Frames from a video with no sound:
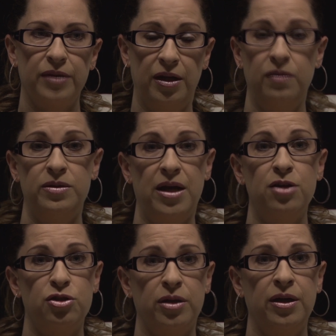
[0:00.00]
And it was
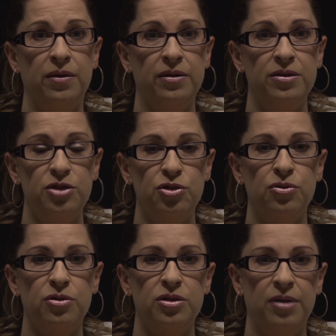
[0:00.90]
actually here at this
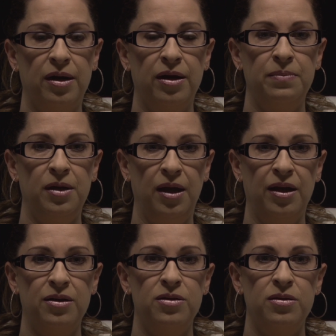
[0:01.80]
church that I
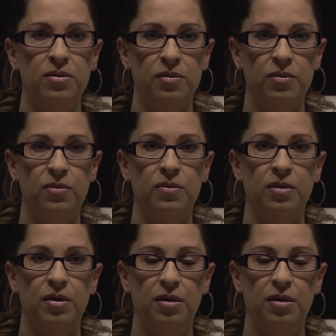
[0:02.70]
began to